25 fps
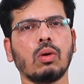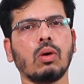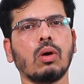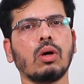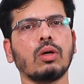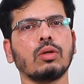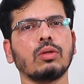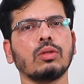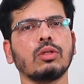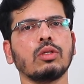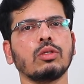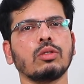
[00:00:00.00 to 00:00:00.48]

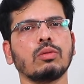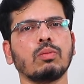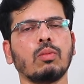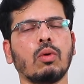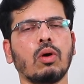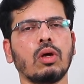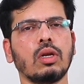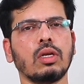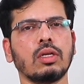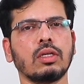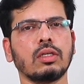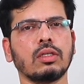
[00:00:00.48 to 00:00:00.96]
or to the
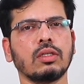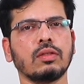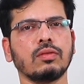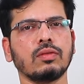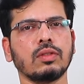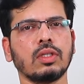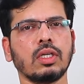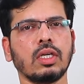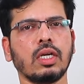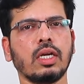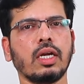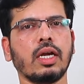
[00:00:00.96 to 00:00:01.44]
small
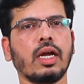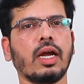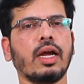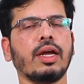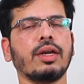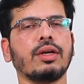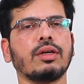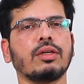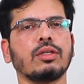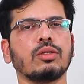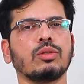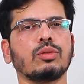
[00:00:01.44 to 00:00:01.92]
nerves
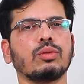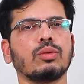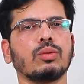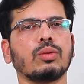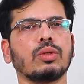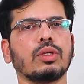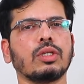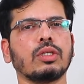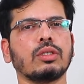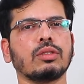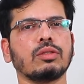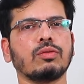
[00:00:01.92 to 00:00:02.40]
and
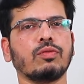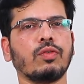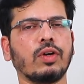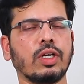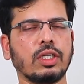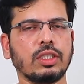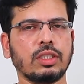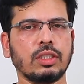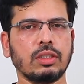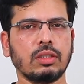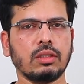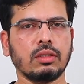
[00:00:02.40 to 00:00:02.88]
restore its
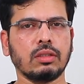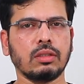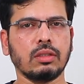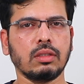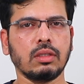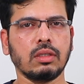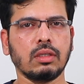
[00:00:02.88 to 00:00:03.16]
function.